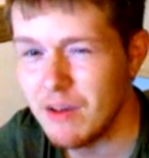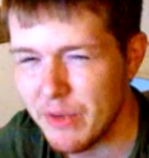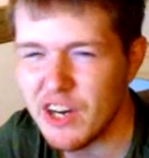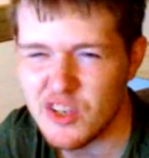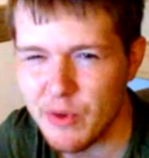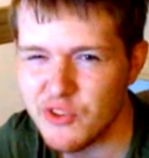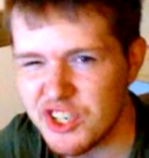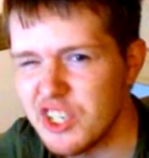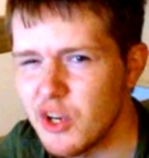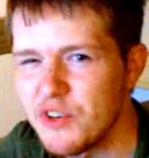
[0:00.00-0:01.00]
But I suppose
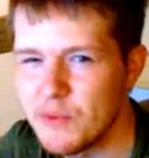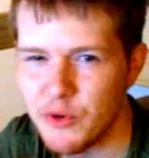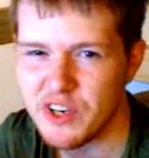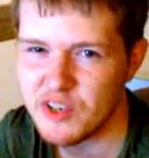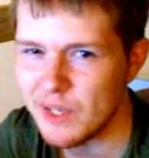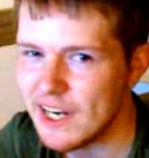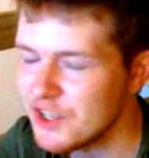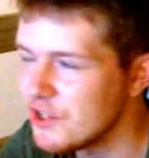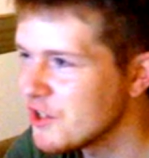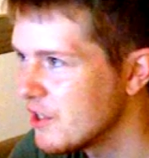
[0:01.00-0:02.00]
I should go into more
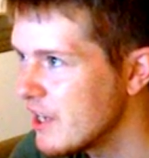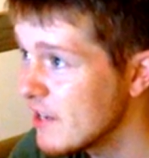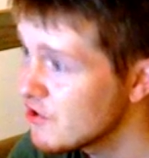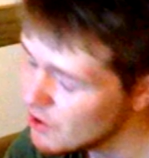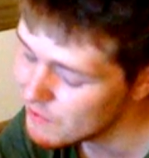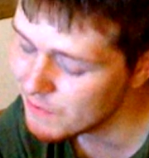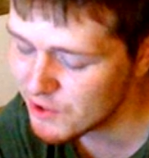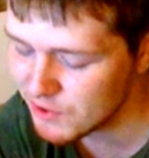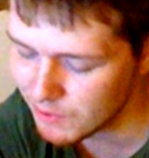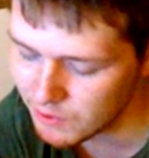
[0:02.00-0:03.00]
explanation, shouldn't I? So,
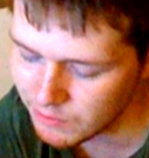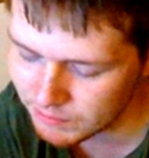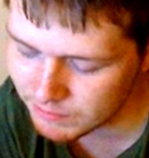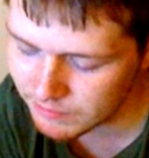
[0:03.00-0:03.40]
first of all,